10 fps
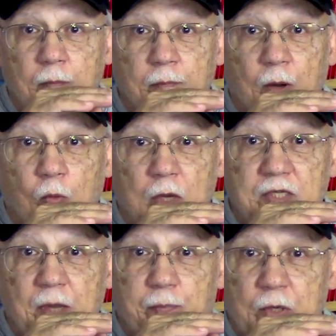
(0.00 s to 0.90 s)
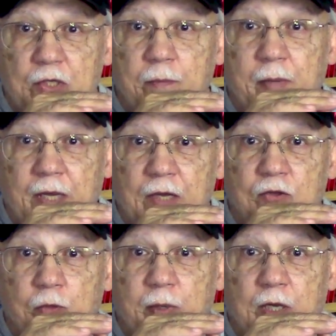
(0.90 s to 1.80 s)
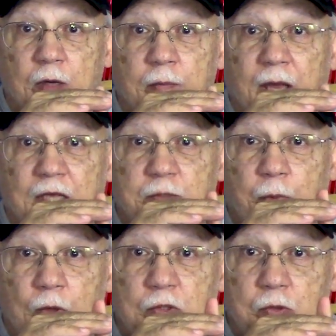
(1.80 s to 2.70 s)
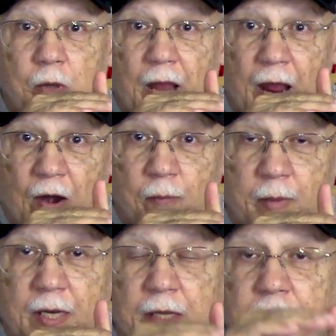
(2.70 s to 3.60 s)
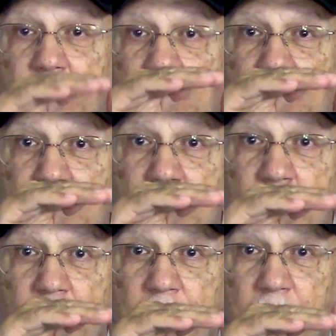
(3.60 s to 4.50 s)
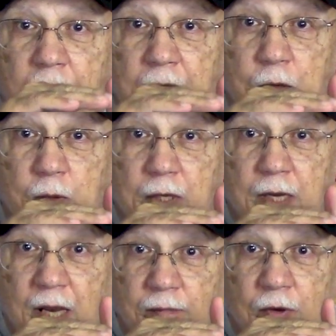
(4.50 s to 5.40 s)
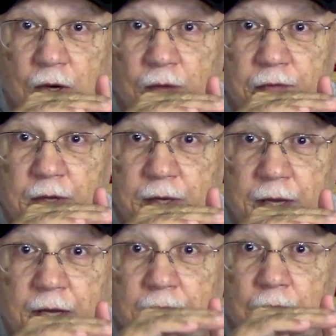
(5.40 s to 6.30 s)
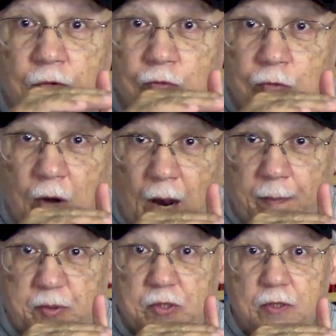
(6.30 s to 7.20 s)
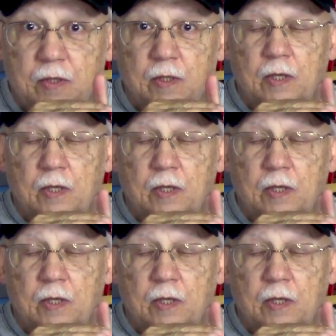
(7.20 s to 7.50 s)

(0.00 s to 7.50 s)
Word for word: But once that prism begins to become exposed to air, meaning that the liquid level of the ink drops,